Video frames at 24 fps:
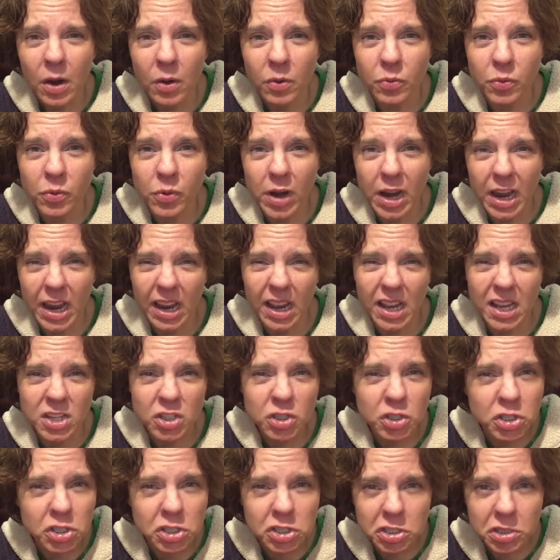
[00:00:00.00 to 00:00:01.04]

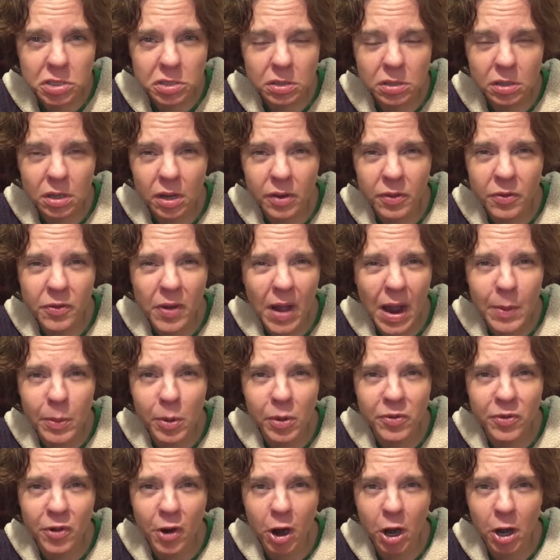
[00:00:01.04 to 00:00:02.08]
ranch,
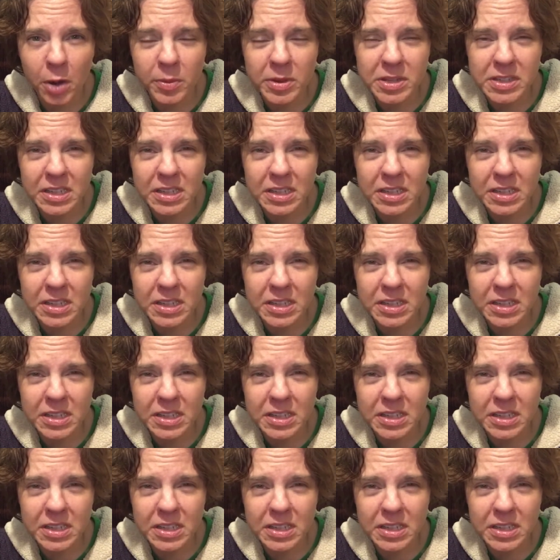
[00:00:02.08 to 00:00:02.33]
fiber farm.